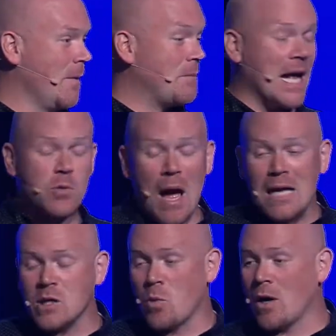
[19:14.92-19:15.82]
That's why
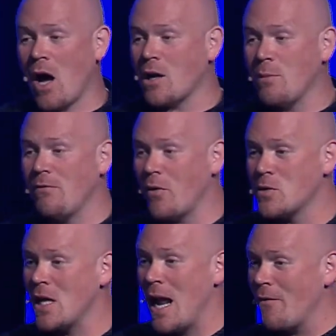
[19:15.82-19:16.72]
I just want God to be
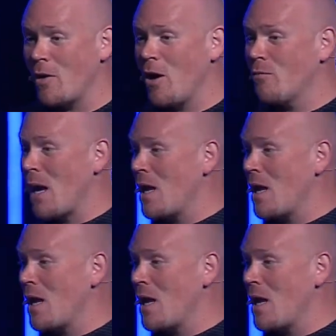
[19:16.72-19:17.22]
first in every area of my